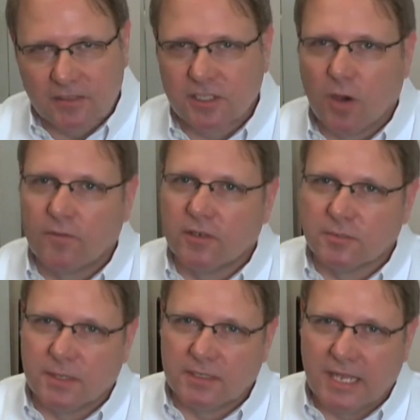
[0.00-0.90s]
So if there's
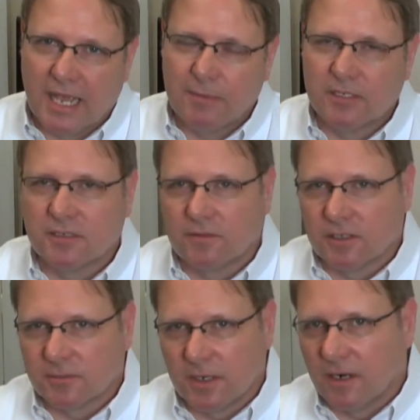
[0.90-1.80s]
been damage, if
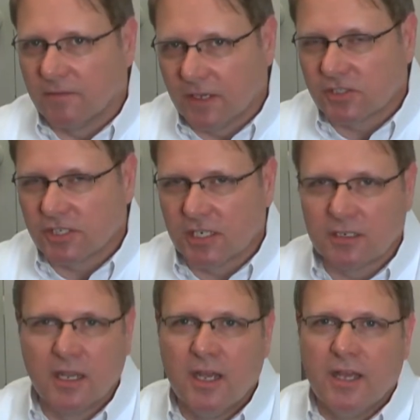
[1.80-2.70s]
there's been an
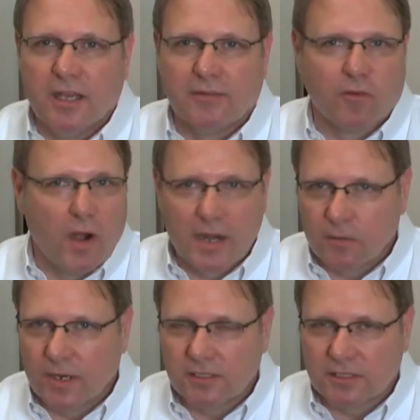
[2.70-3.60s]
eviction, if for any
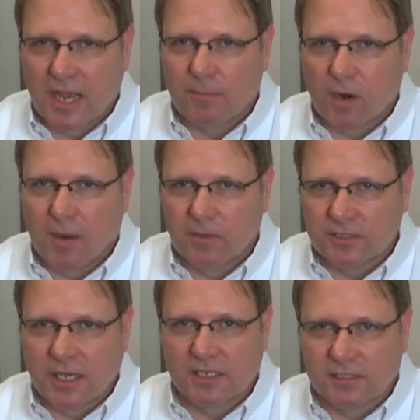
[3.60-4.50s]
reason that property is
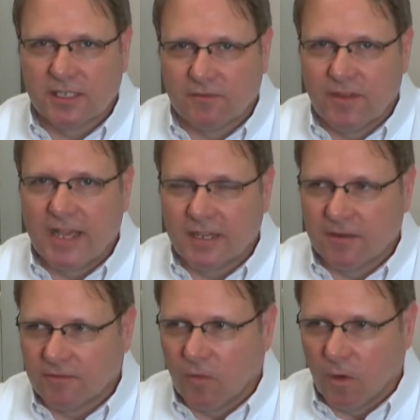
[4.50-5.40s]
going to sit
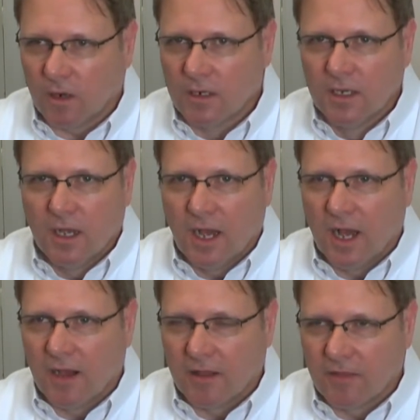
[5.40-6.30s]
vacant for
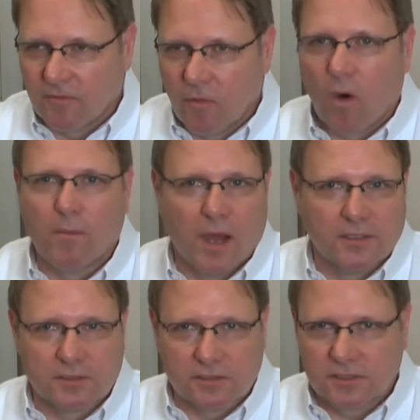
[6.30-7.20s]
4
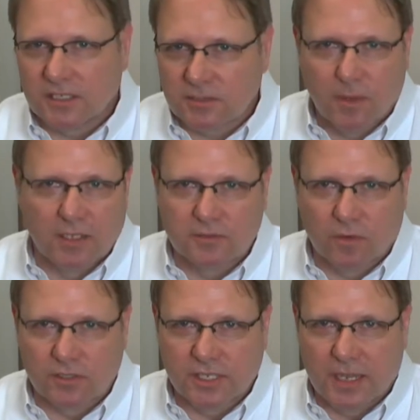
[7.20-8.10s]
months or 6 months, for
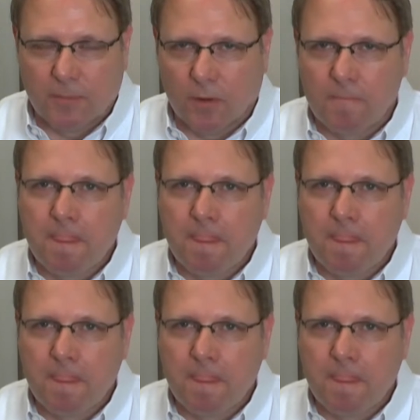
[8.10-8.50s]
example,